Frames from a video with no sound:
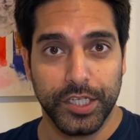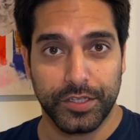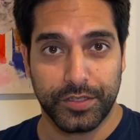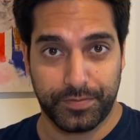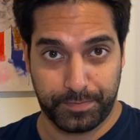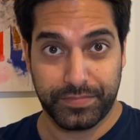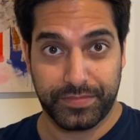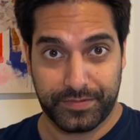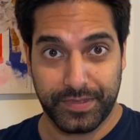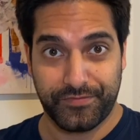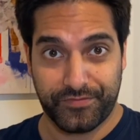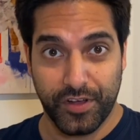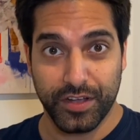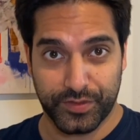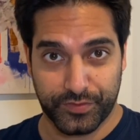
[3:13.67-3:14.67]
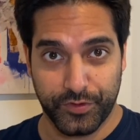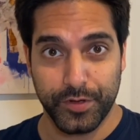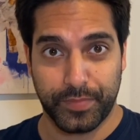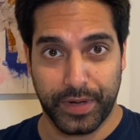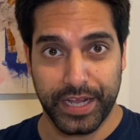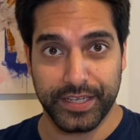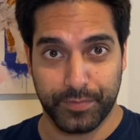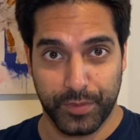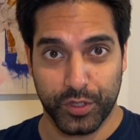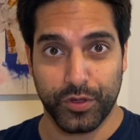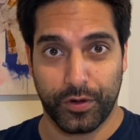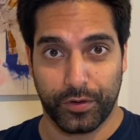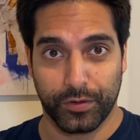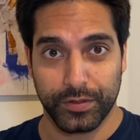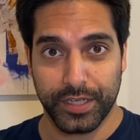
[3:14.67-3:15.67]
the, the fast food place,
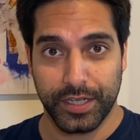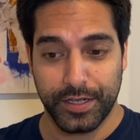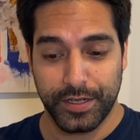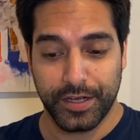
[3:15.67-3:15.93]
McDonald's,